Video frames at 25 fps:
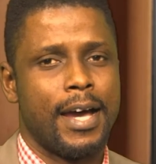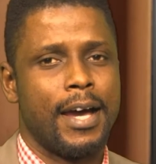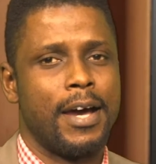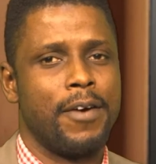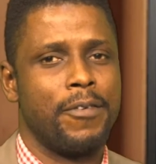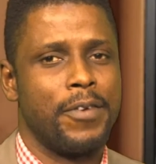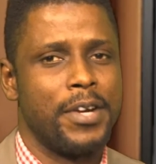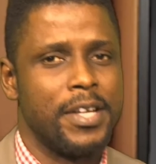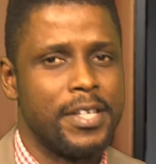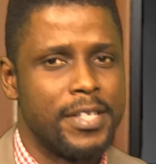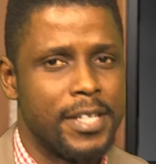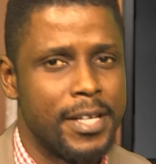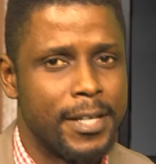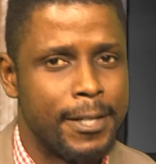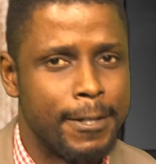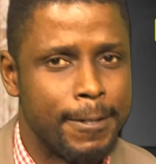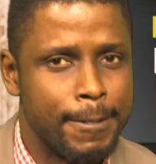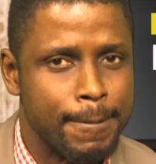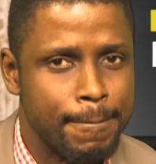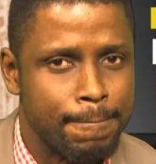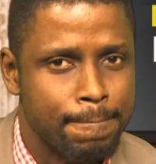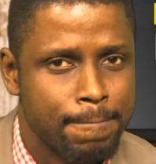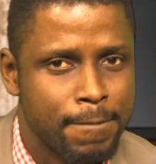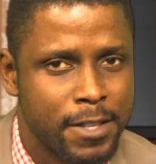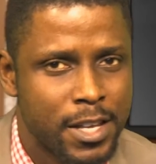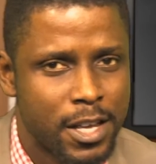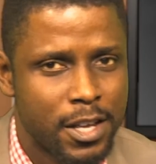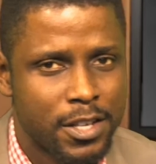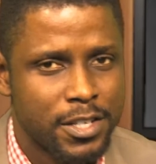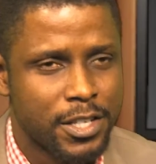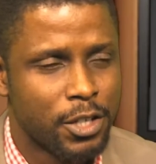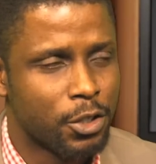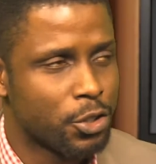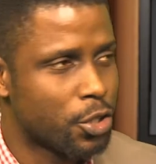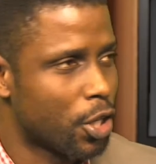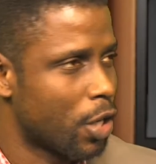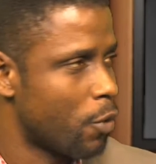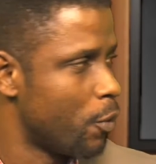recently.
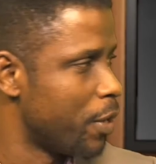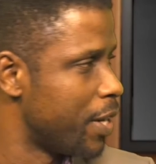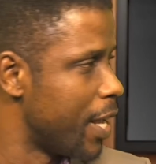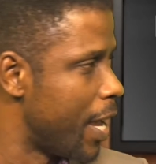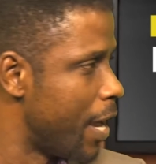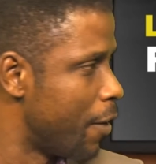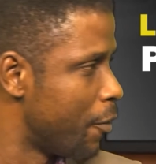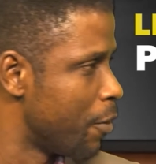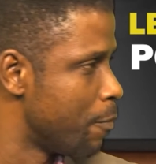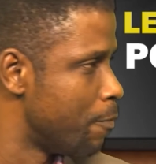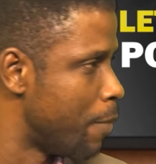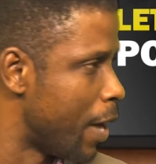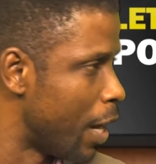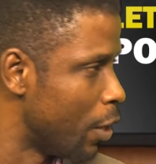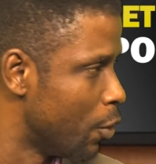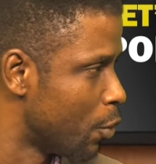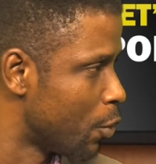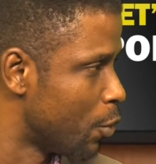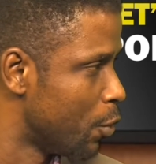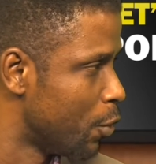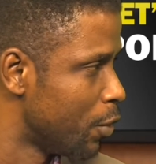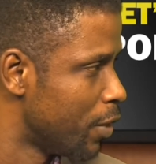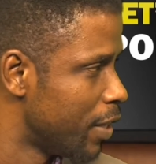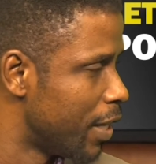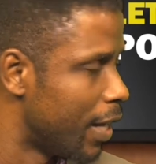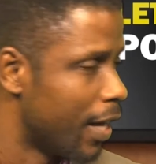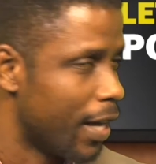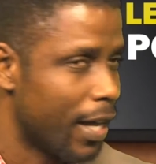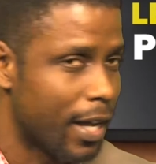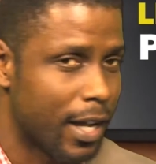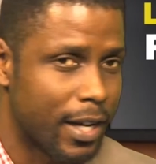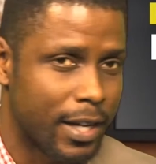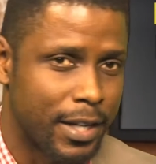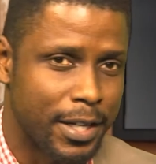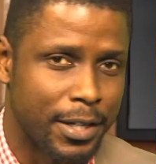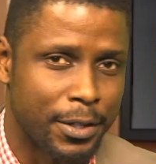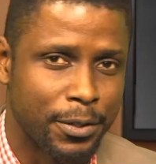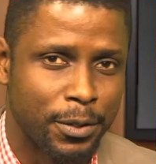Still talking with Henry
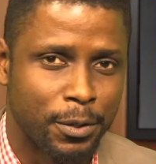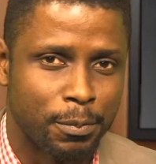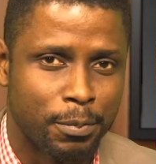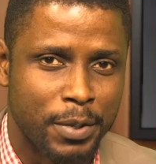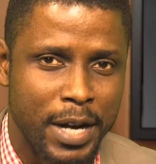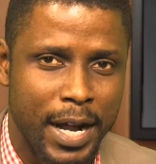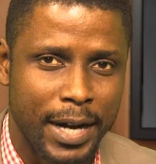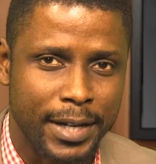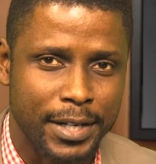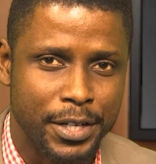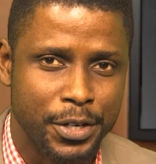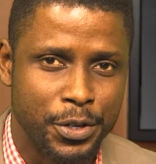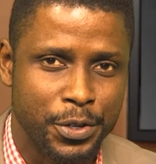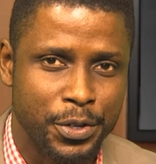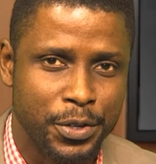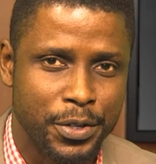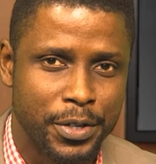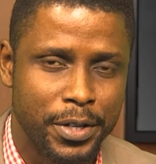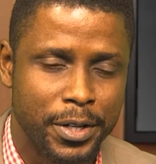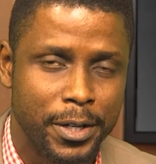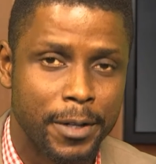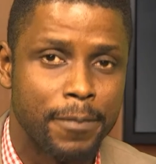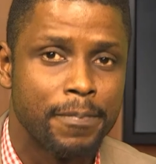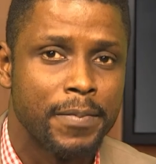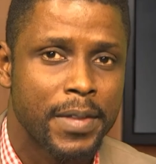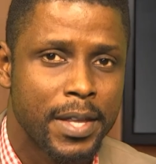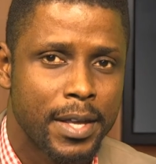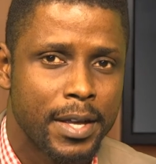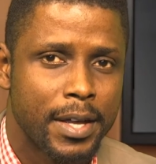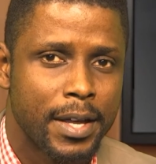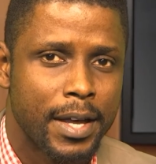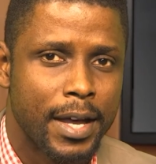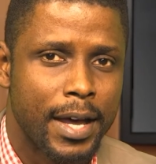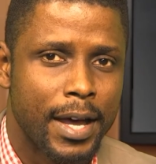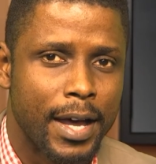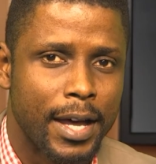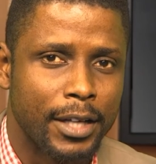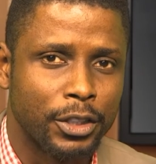Balogun, legal practitioner,
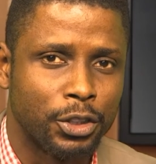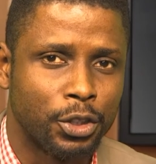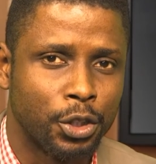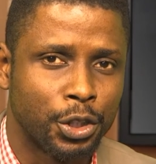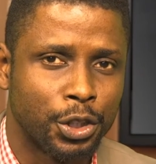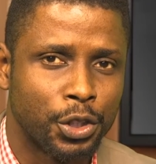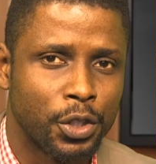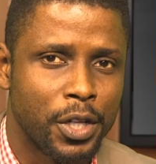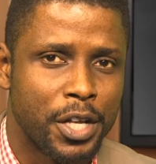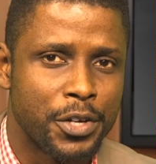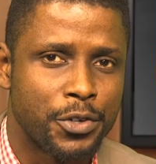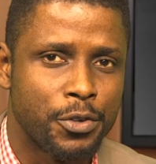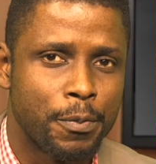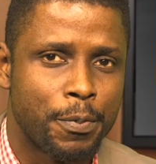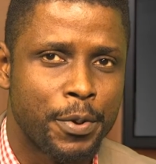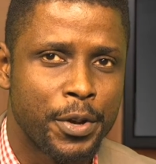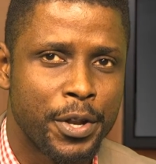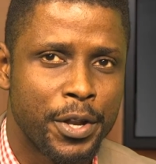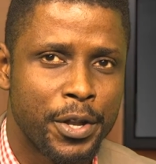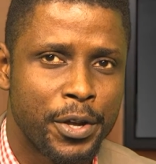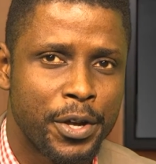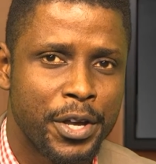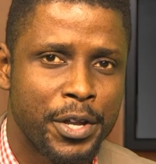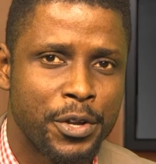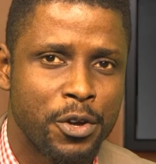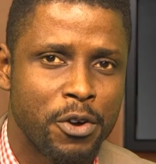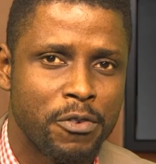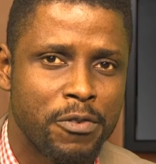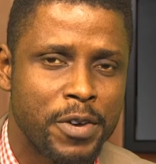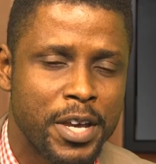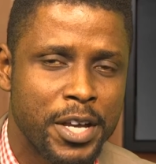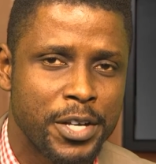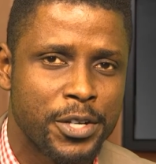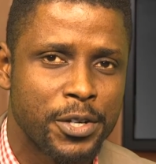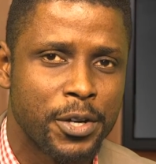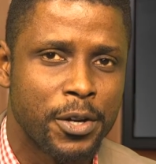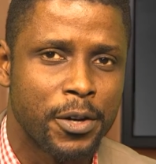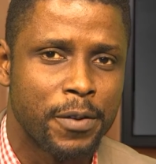social entrepreneur,
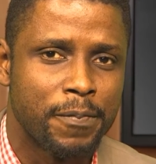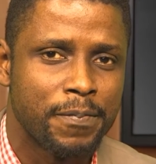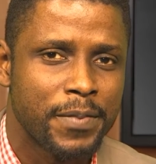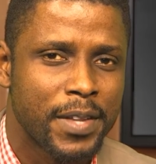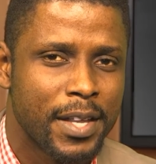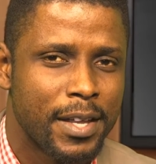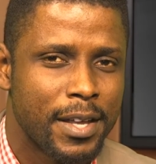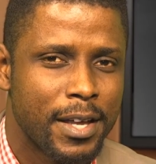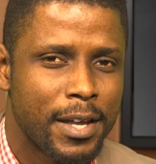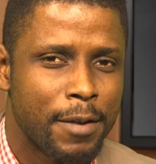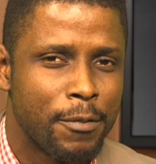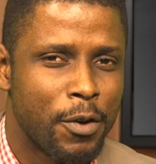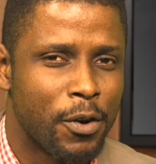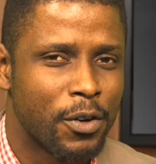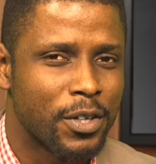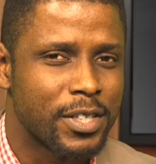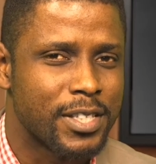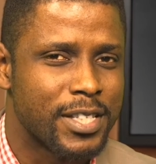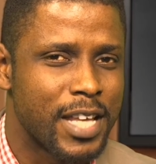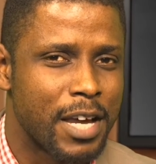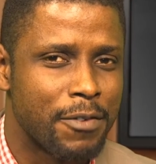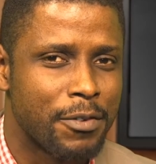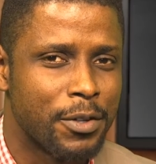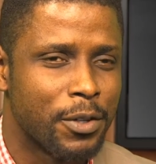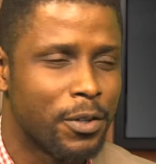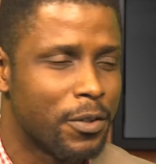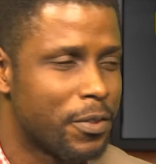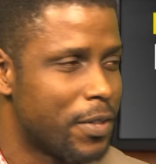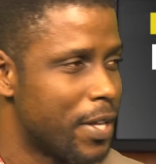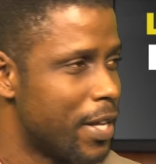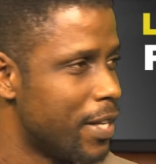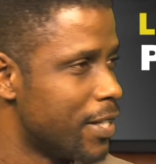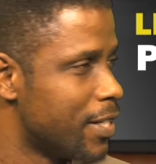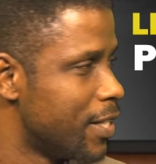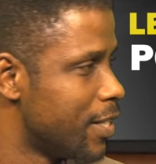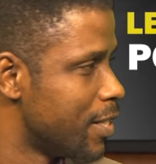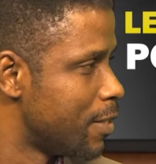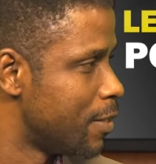innovator, among several
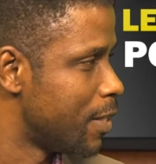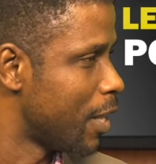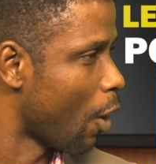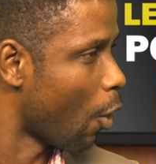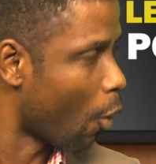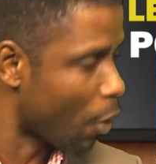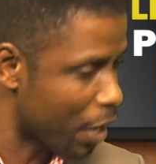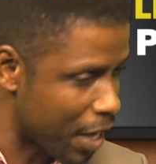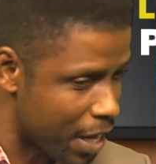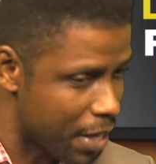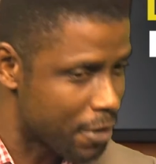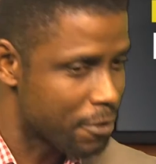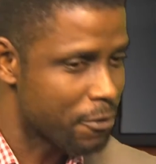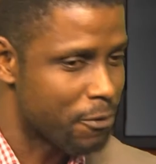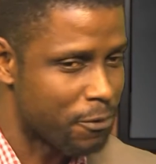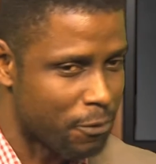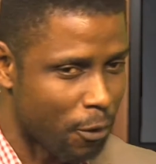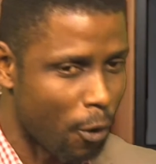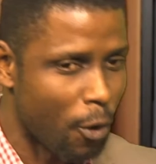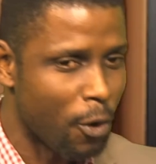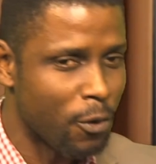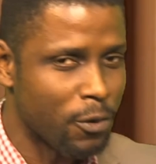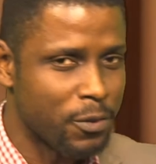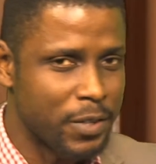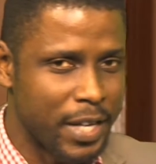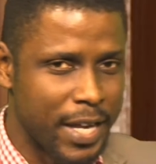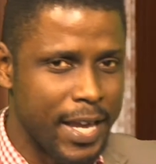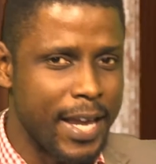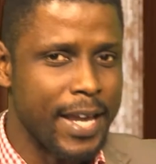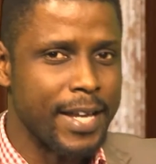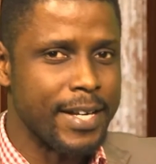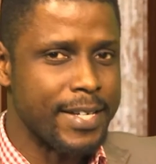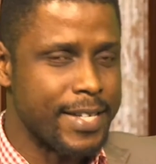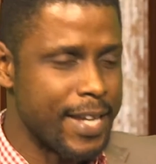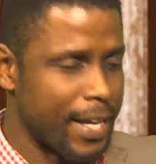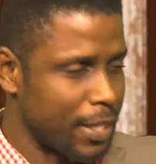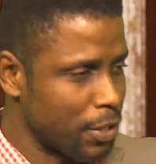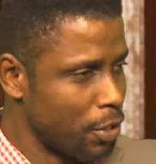things he's involved
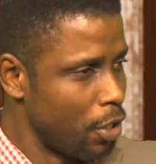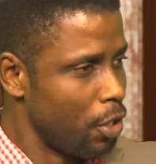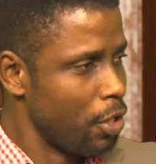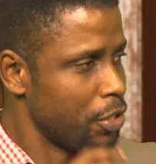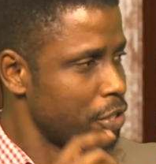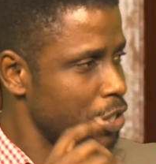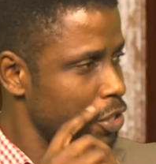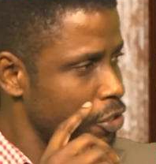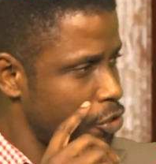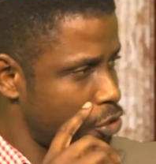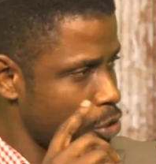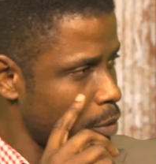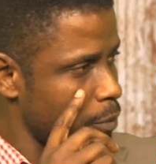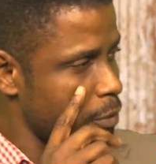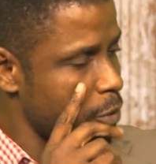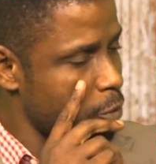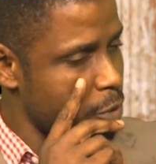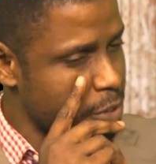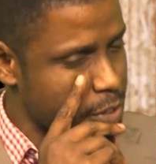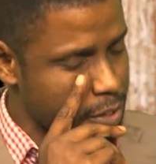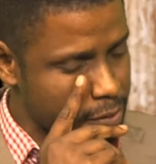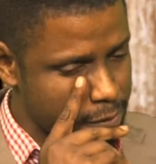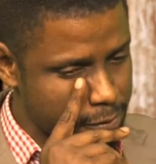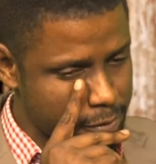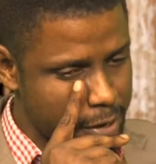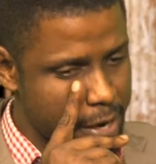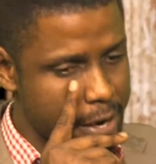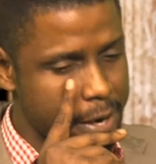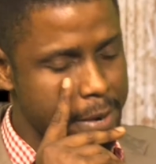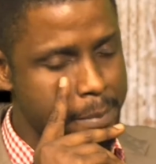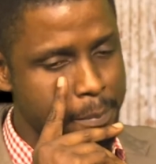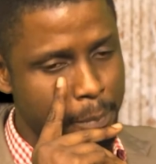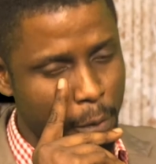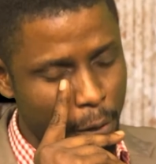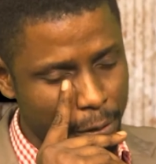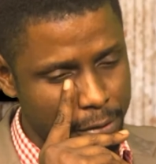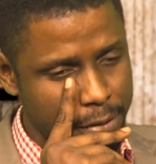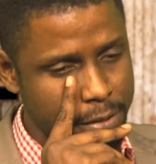in. Technology is something which is very
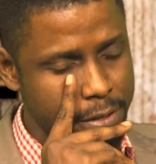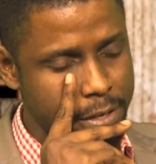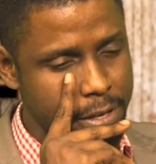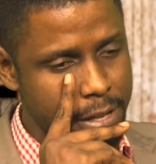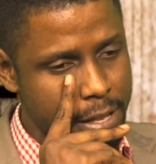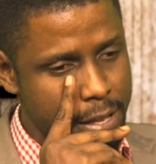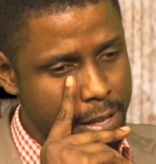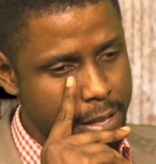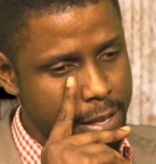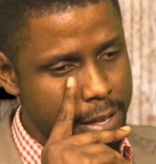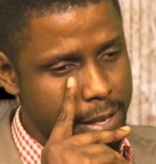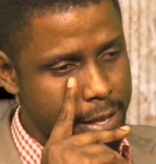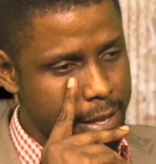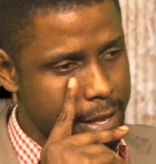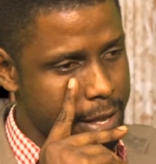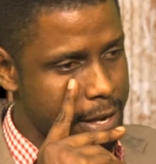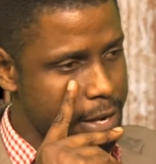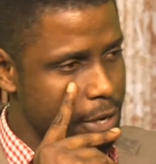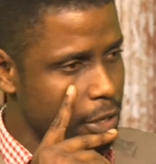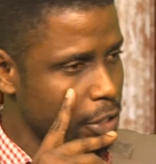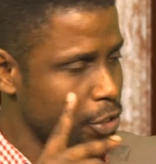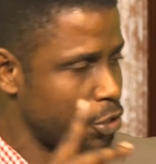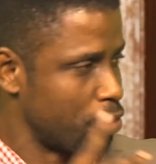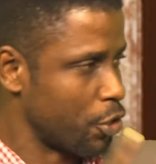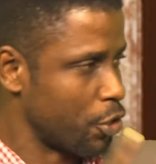important, not